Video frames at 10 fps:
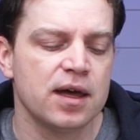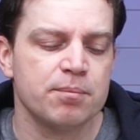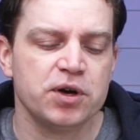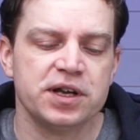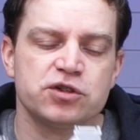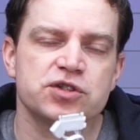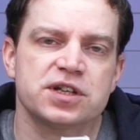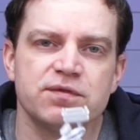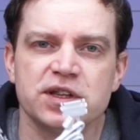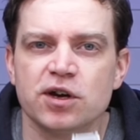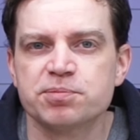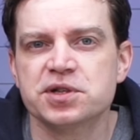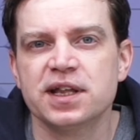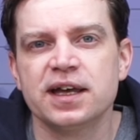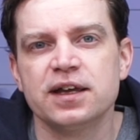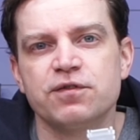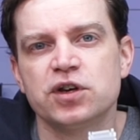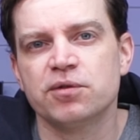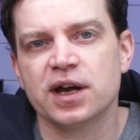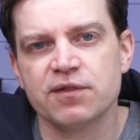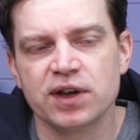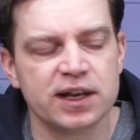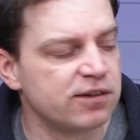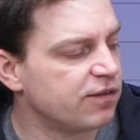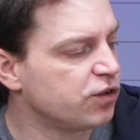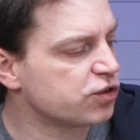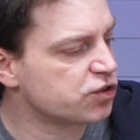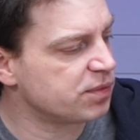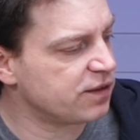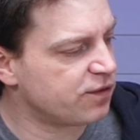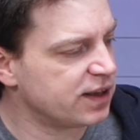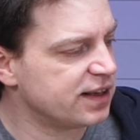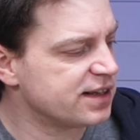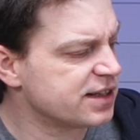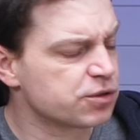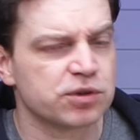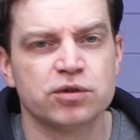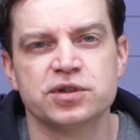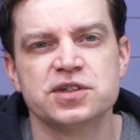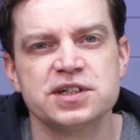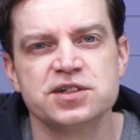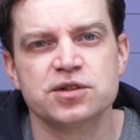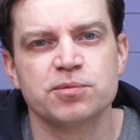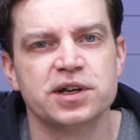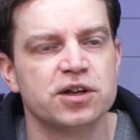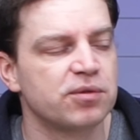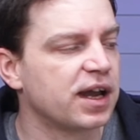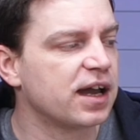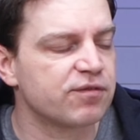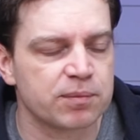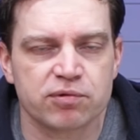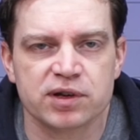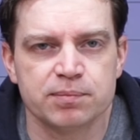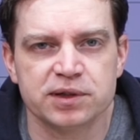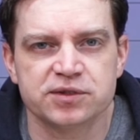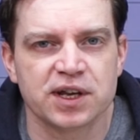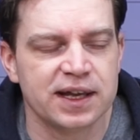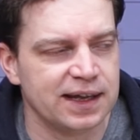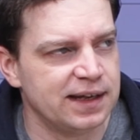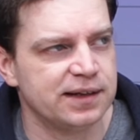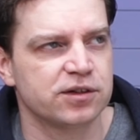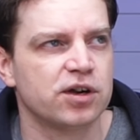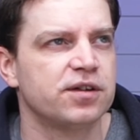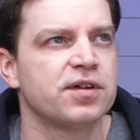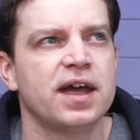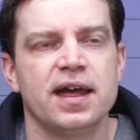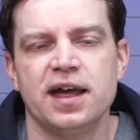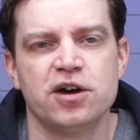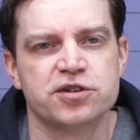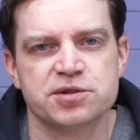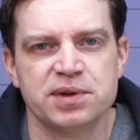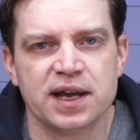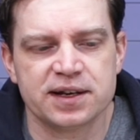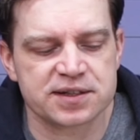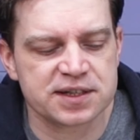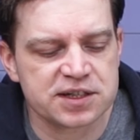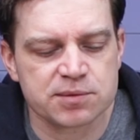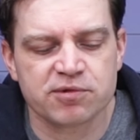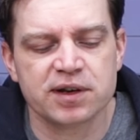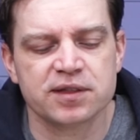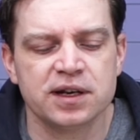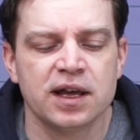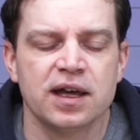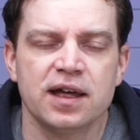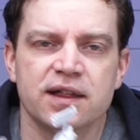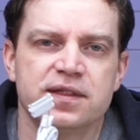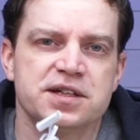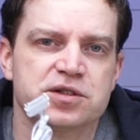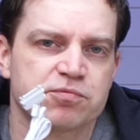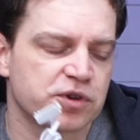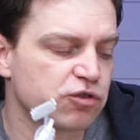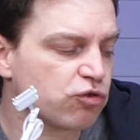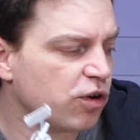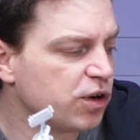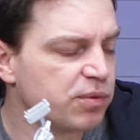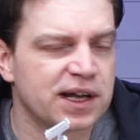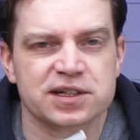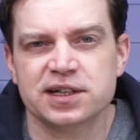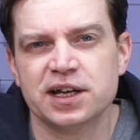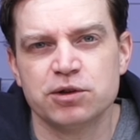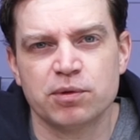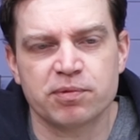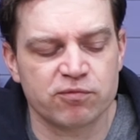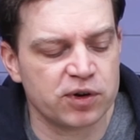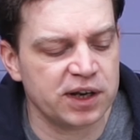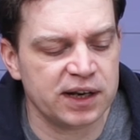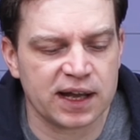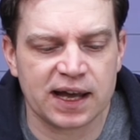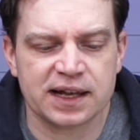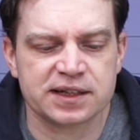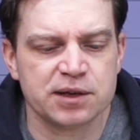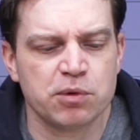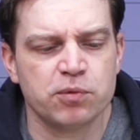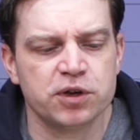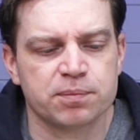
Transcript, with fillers: but it does give you the option there if you don't have a header, if you're somebody fitting these into an older system where you don't have a pre-built in kind of ARGB RGB header system or anything, this controller will actually get you up and running and it will work